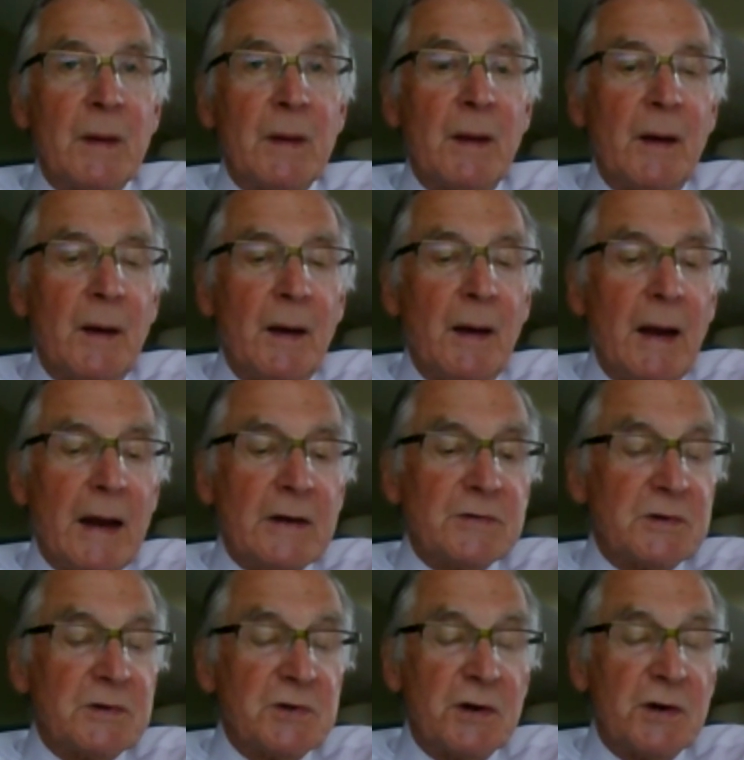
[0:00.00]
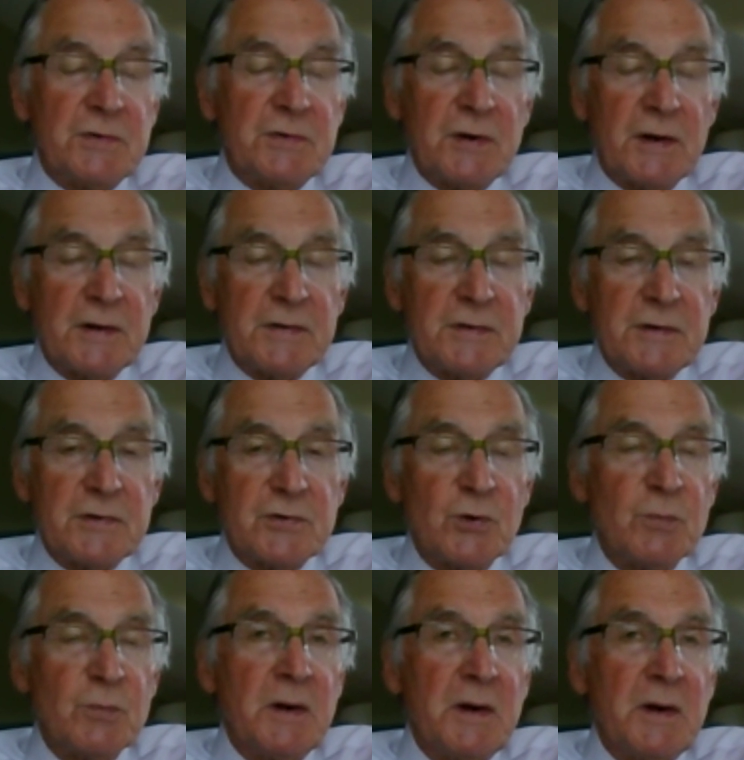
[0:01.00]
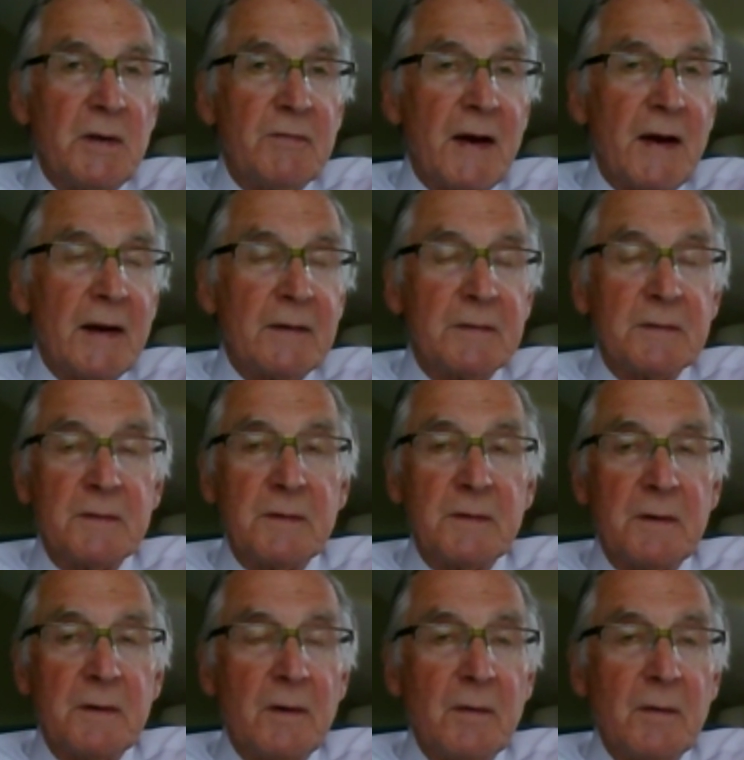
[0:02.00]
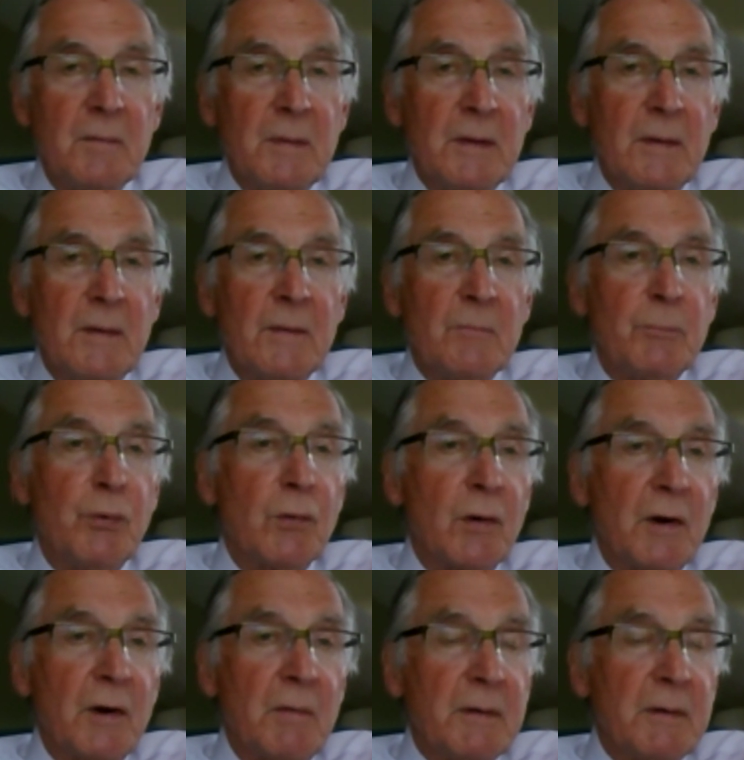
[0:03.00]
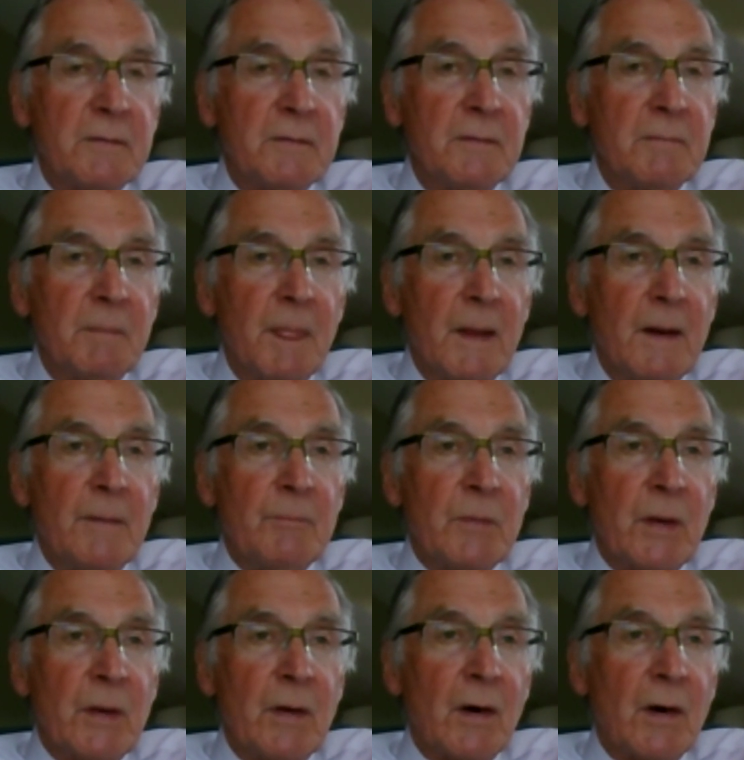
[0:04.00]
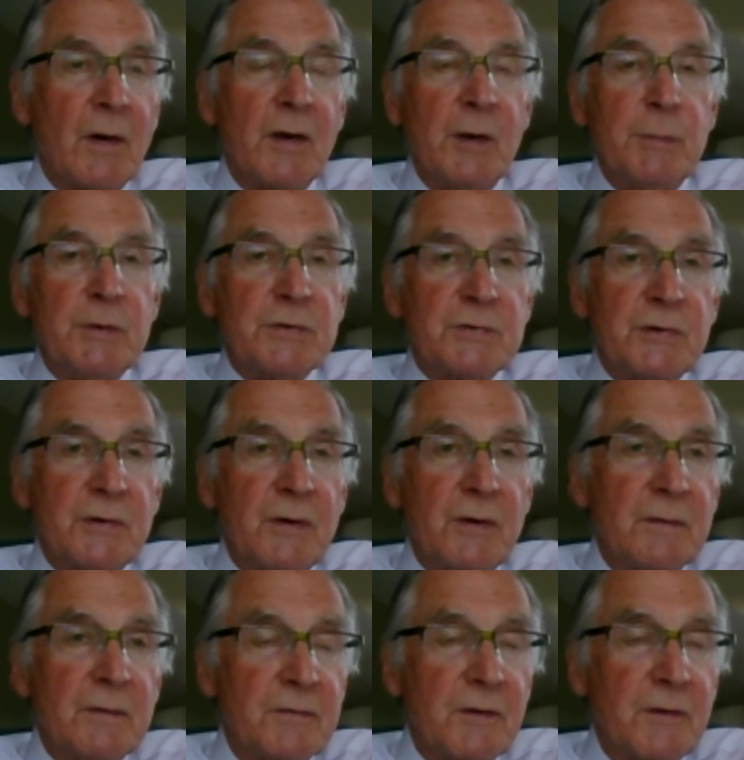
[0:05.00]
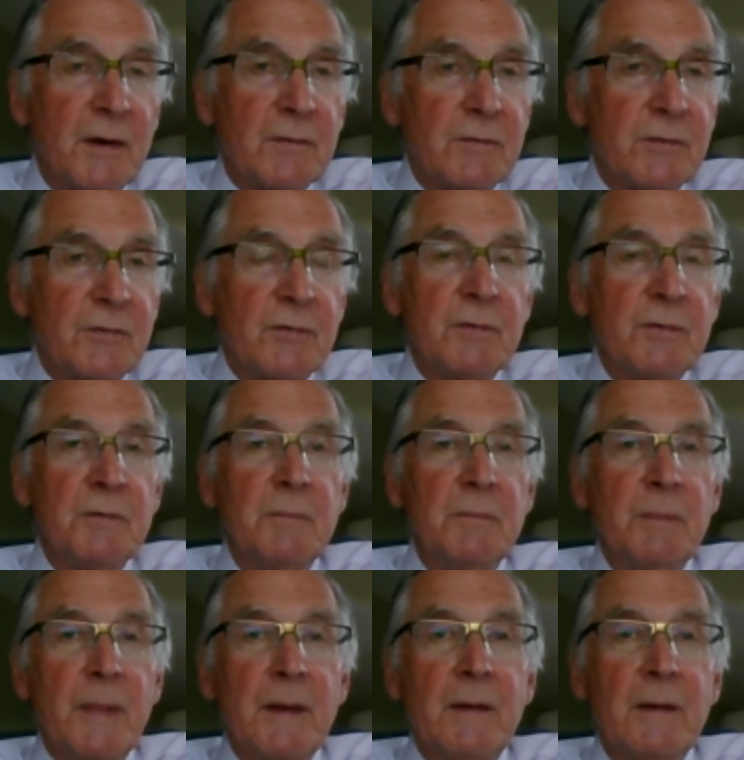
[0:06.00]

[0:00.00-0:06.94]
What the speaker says: As a judge, I see so many facta that are poorly written, arguments that aren't thought through,